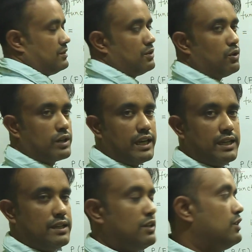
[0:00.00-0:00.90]

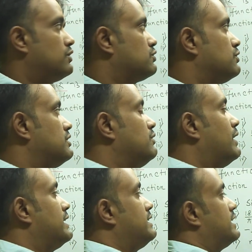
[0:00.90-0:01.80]
Okay. So dy
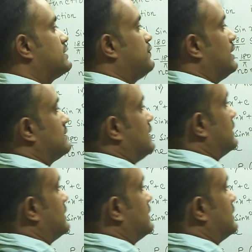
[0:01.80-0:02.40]
dx function